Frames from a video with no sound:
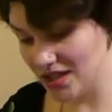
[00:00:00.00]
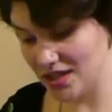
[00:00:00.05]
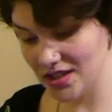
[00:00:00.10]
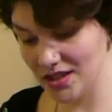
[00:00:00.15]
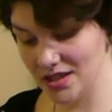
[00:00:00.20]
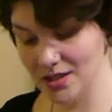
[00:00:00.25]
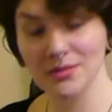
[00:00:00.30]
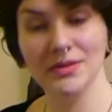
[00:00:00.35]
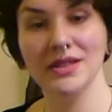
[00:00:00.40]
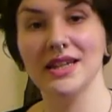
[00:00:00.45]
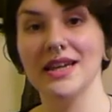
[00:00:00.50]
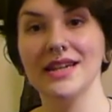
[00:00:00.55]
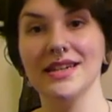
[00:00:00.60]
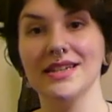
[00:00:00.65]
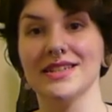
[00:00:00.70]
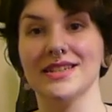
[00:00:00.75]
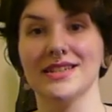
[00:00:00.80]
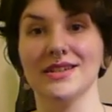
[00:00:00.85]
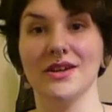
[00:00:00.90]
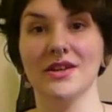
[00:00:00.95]
some
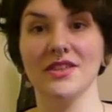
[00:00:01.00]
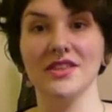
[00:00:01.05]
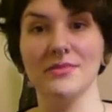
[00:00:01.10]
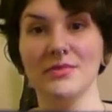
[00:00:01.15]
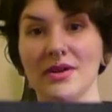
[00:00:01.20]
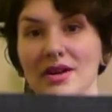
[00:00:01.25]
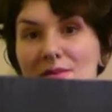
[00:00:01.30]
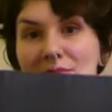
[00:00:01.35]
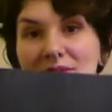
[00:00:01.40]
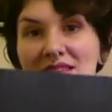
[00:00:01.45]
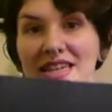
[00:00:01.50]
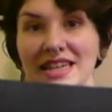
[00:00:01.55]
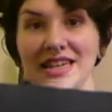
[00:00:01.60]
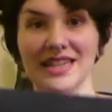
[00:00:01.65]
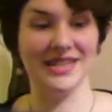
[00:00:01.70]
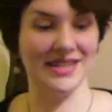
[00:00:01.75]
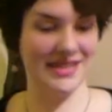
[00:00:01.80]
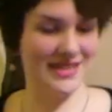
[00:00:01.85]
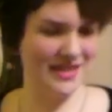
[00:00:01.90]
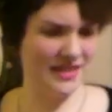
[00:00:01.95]
lace on the bottom of
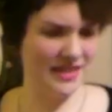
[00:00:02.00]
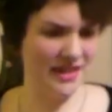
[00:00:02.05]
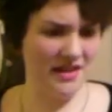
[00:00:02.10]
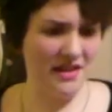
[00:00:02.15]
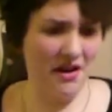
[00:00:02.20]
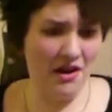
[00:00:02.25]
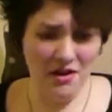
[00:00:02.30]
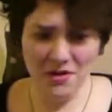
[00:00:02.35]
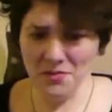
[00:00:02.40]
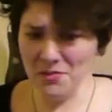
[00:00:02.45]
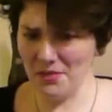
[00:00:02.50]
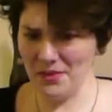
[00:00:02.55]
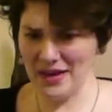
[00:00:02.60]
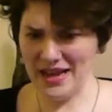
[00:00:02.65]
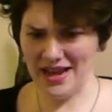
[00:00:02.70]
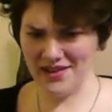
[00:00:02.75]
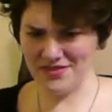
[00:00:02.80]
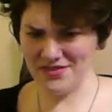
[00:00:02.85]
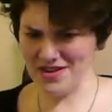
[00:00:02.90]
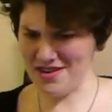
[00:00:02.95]
these and hope we
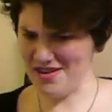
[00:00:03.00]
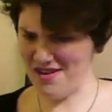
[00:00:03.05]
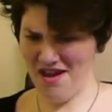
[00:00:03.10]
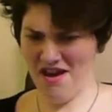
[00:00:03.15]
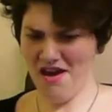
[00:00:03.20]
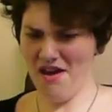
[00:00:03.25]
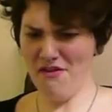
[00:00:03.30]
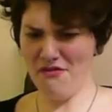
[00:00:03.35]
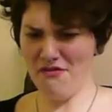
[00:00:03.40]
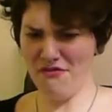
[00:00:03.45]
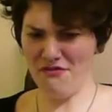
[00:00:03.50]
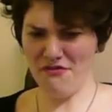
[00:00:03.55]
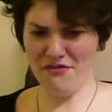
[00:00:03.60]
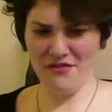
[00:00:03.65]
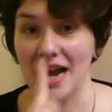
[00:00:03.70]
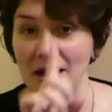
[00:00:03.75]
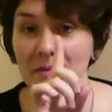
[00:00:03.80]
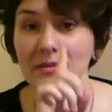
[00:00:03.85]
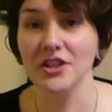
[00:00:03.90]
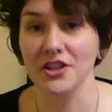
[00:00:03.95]
have enough.
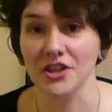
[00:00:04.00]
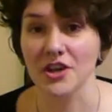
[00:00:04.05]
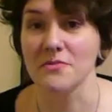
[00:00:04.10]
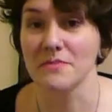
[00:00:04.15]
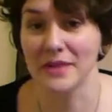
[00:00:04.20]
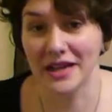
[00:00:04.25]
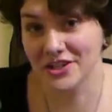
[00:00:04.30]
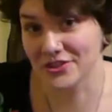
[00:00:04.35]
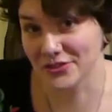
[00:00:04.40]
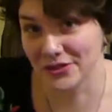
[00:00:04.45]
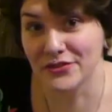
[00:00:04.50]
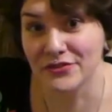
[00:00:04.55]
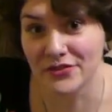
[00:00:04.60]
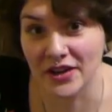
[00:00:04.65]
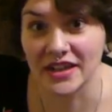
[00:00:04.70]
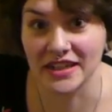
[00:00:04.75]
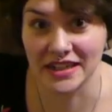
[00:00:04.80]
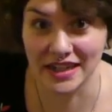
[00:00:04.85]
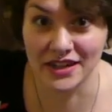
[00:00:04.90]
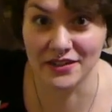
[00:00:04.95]
I'm gonna go measure and
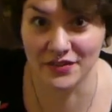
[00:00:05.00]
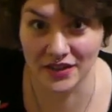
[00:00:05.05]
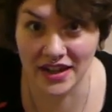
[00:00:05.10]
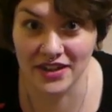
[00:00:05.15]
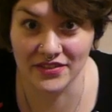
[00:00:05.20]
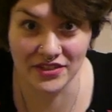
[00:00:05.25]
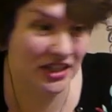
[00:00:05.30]
find out if I have